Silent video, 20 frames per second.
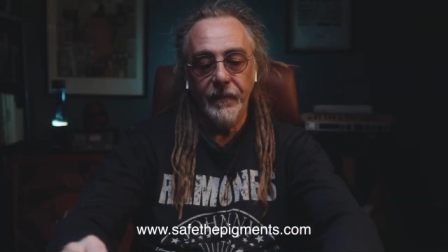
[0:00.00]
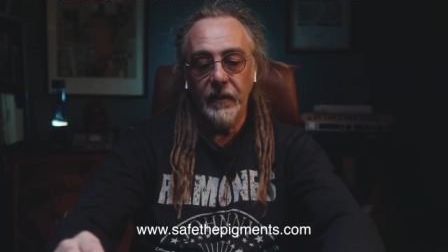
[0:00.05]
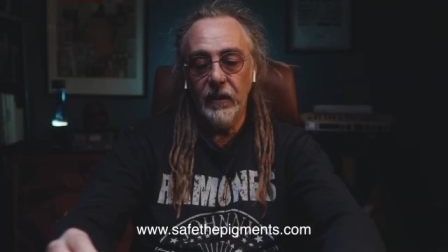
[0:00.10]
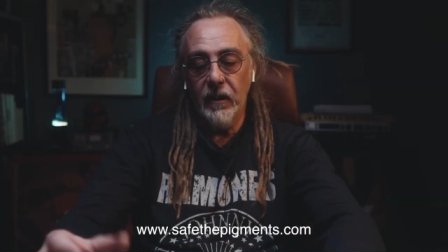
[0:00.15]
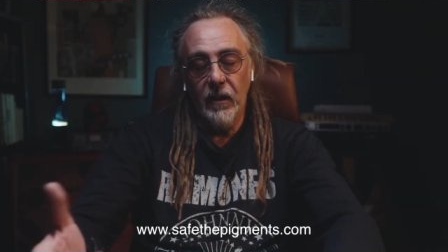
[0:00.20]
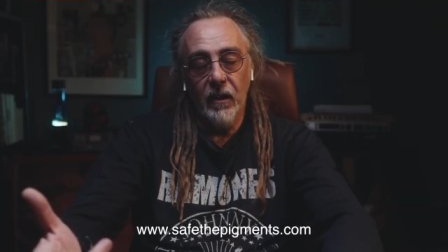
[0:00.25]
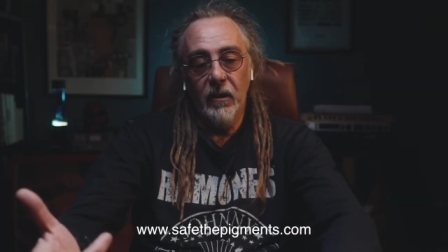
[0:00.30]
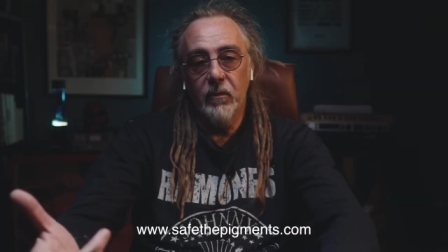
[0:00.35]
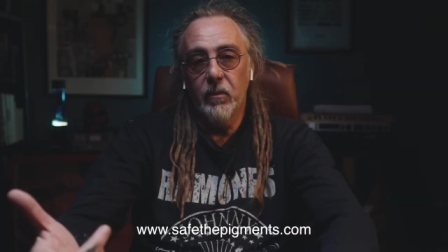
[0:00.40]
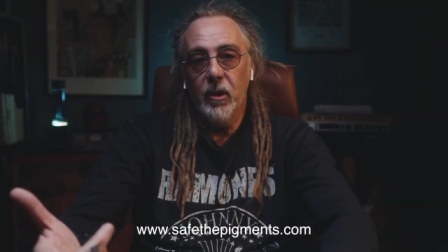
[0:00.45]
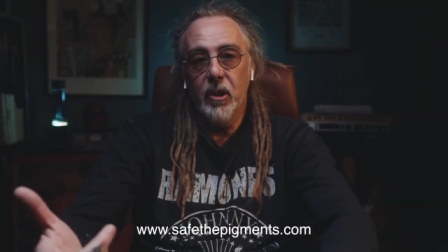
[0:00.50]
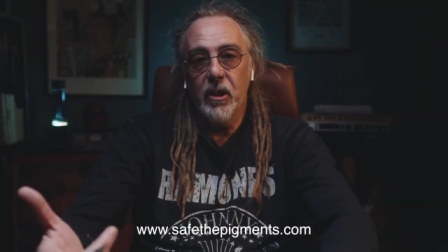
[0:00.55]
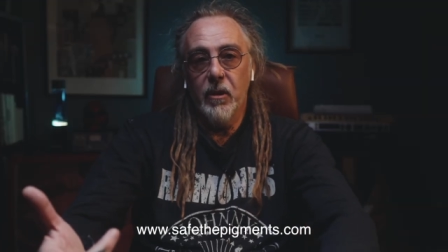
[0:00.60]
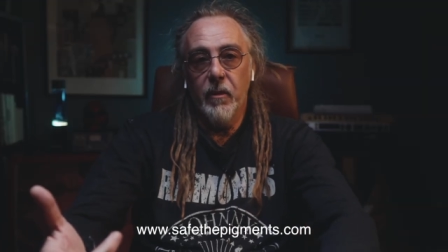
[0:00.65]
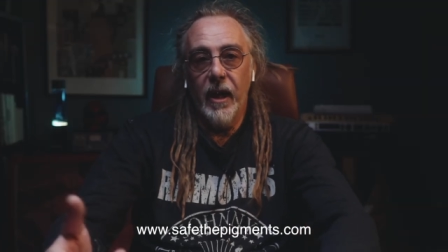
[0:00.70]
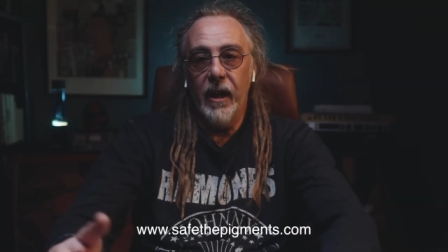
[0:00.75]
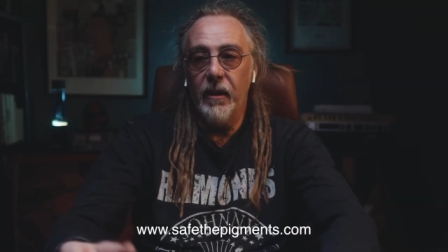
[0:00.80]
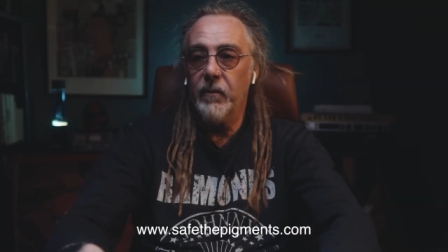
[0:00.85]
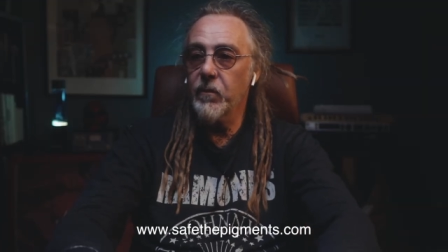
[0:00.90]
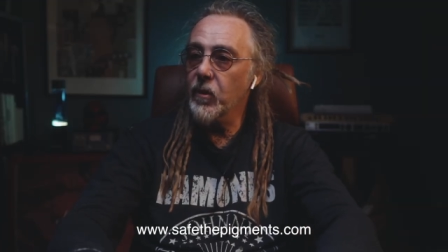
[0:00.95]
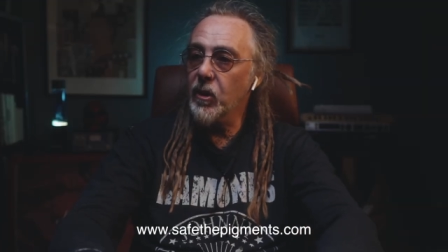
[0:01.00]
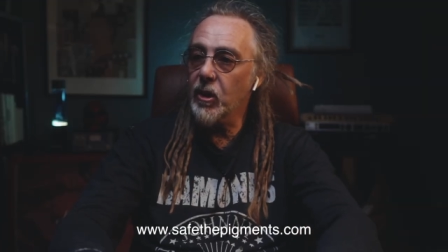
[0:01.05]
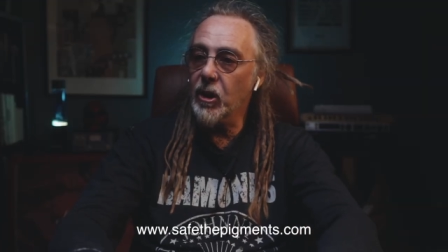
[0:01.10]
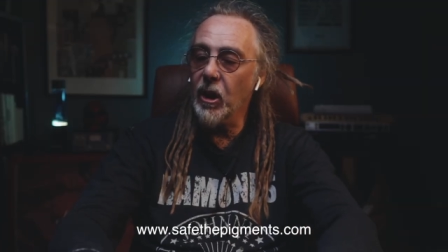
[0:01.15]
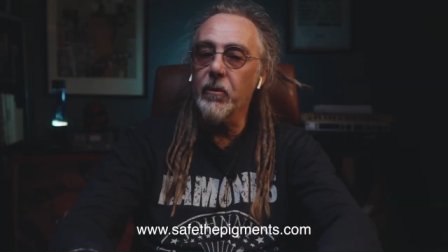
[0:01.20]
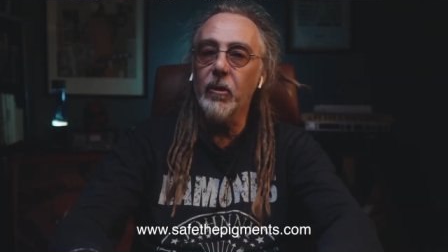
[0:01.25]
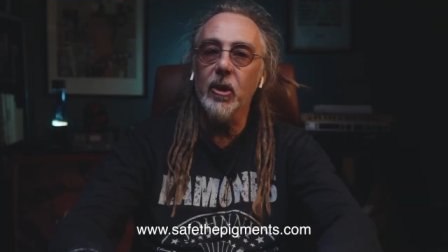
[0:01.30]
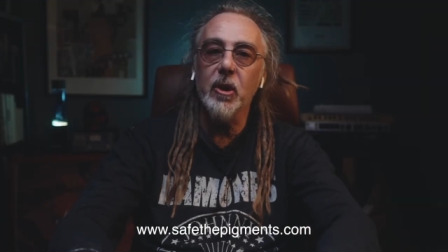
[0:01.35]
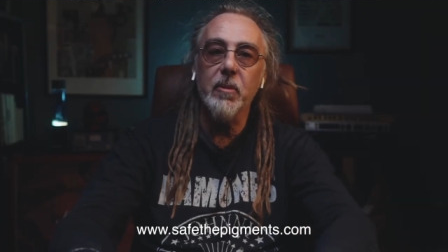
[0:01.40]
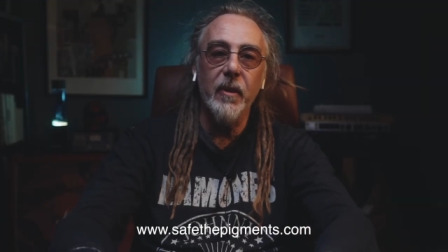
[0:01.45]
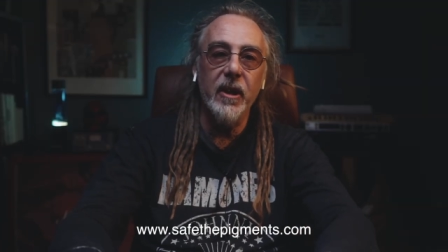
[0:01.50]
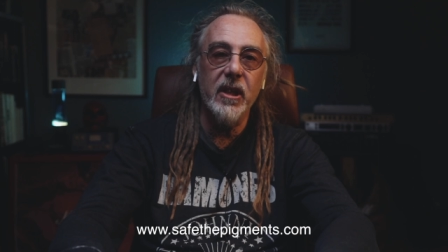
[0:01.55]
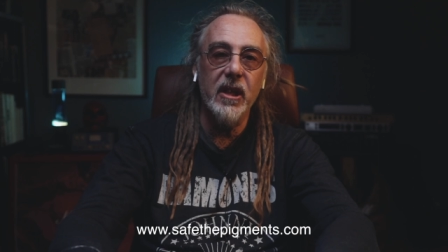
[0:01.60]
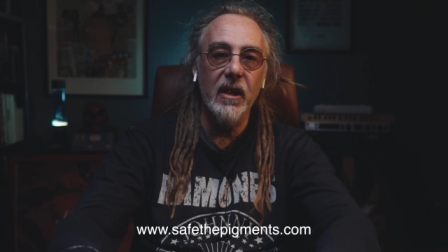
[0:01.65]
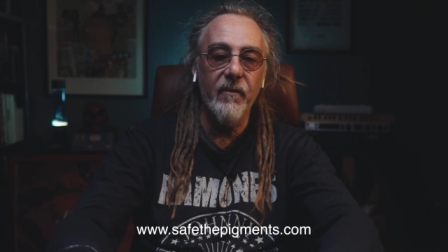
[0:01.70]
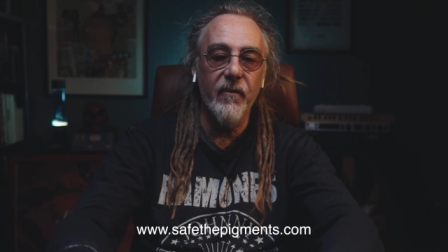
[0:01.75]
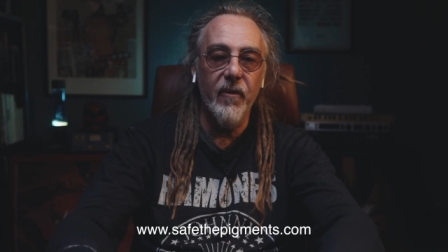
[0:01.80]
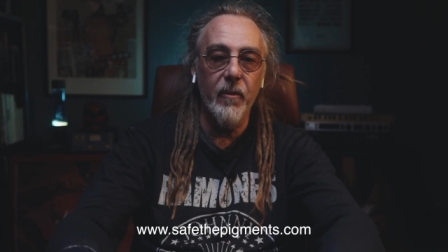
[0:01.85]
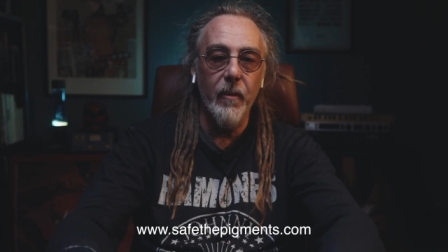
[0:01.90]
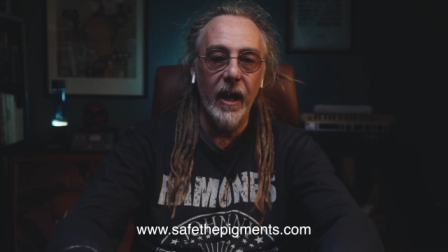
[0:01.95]
You know, we'll see what happens. Too much
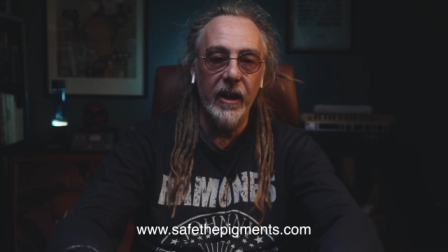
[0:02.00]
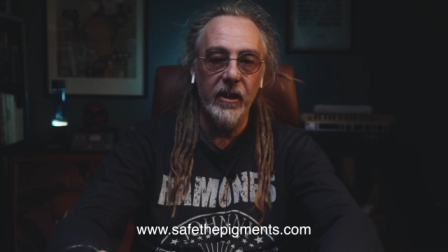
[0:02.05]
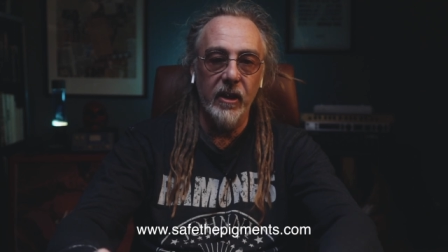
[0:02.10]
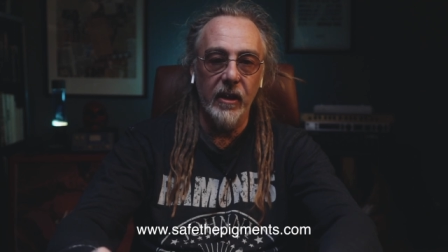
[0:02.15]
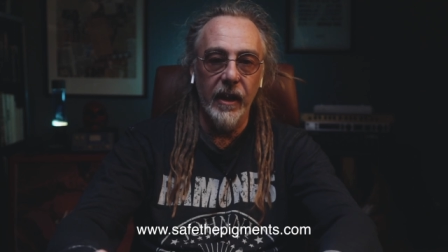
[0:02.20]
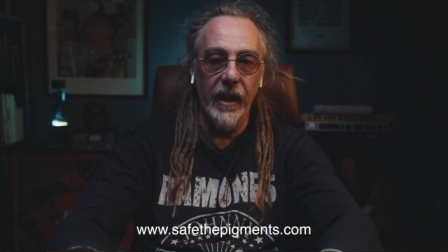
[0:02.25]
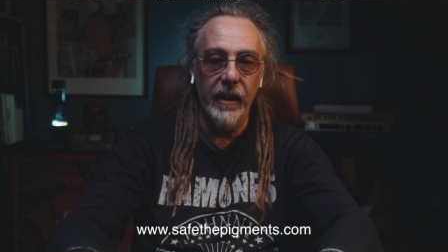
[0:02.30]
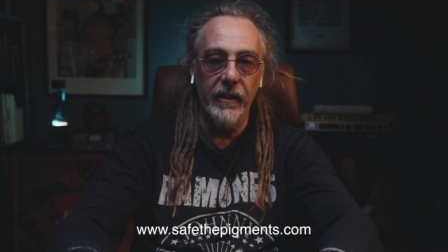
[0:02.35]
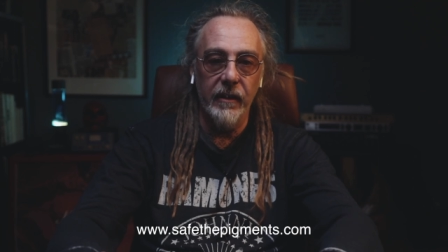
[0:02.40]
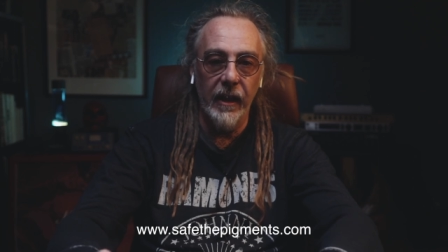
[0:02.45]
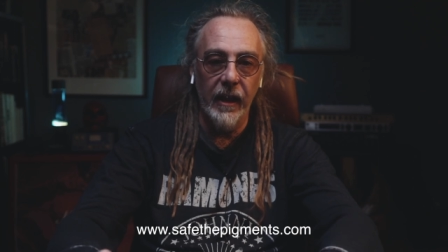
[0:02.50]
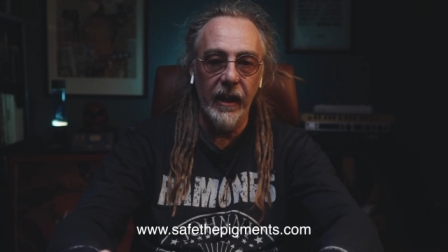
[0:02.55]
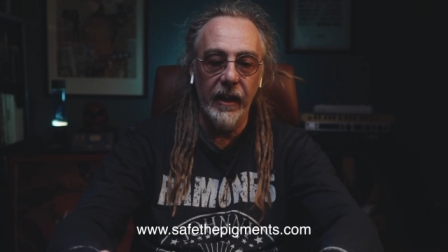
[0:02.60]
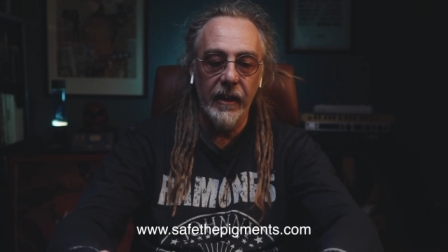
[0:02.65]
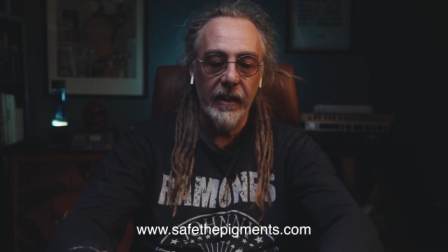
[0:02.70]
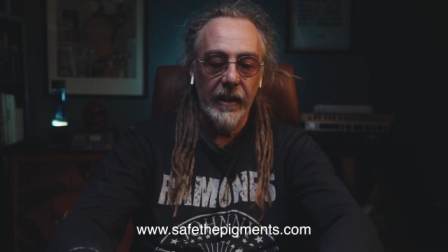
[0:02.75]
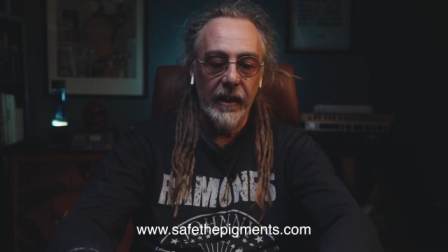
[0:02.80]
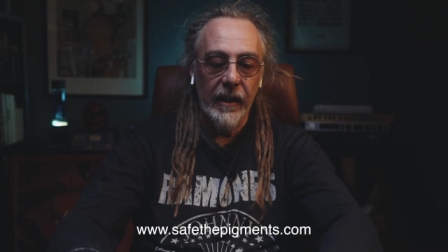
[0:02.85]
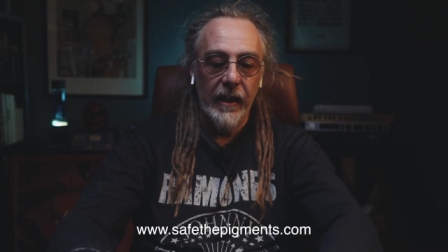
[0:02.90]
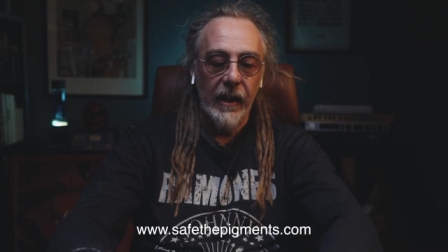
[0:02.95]
misinformation out there.